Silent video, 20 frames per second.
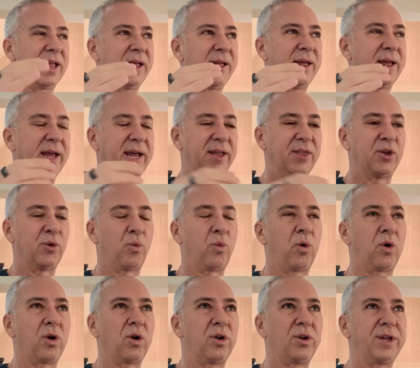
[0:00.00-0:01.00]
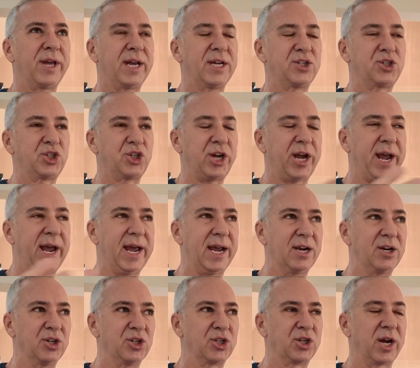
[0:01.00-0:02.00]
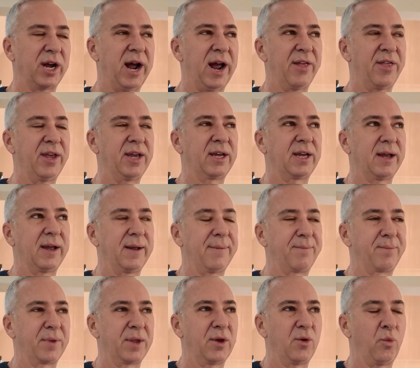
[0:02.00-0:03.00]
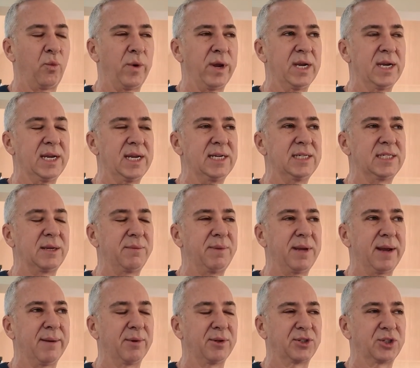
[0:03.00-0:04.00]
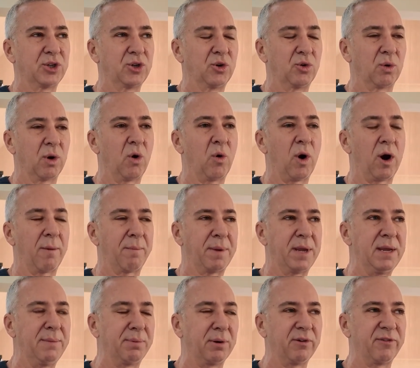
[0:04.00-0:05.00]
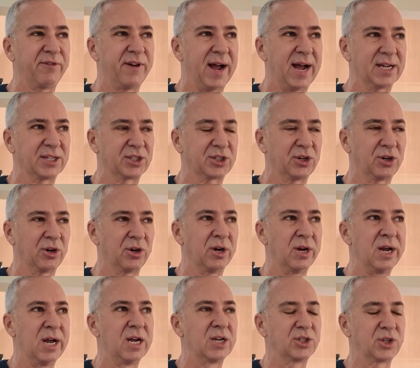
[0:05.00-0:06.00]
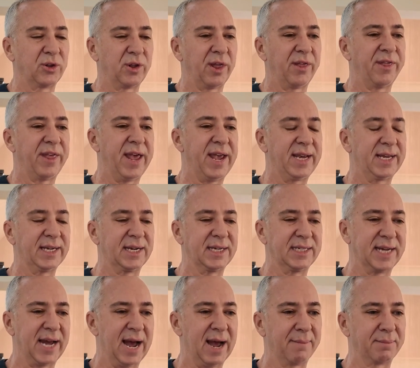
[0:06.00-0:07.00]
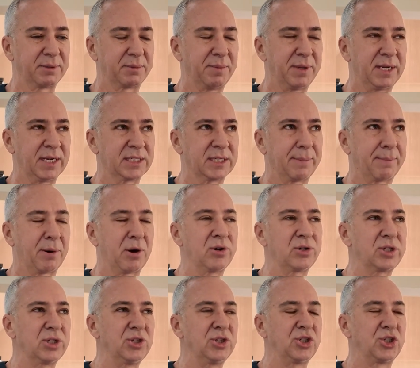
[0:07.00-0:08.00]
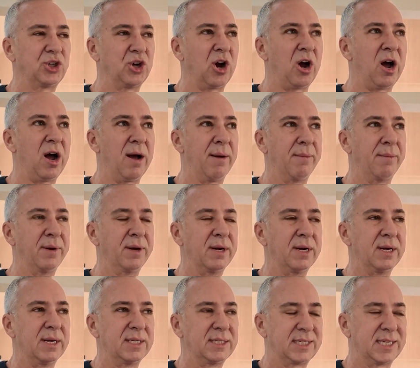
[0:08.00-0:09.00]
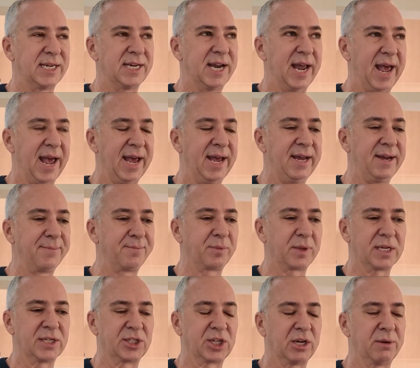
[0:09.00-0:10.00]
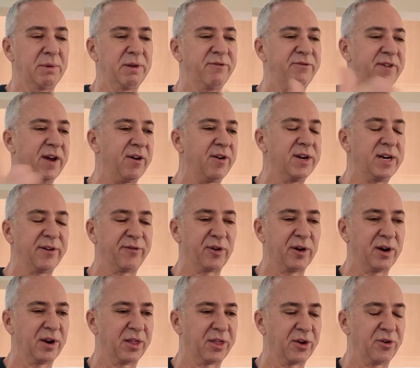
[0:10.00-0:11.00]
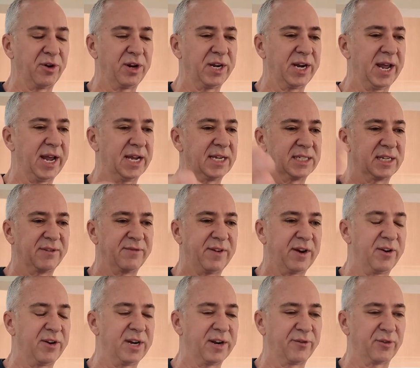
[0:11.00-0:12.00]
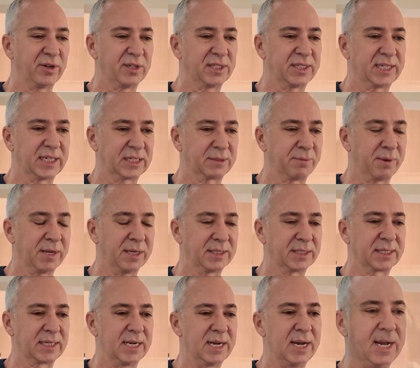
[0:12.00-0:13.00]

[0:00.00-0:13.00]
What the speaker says: The world has changed. I think we need to be able to grow our people faster so that they can adapt, because a person's job today is going to be very different in 30 days and very different in 6 months.